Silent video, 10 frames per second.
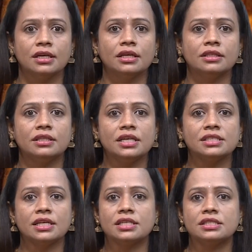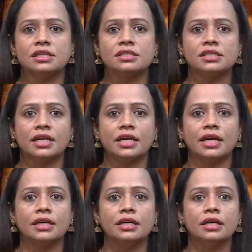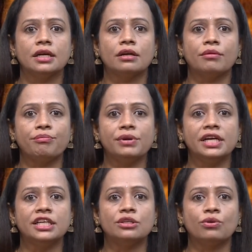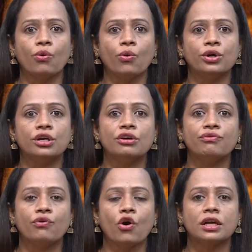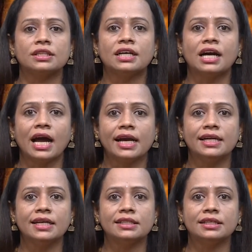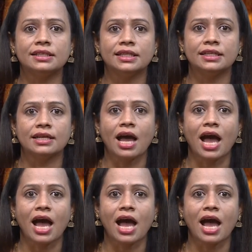This is the second complete code for the hiding the data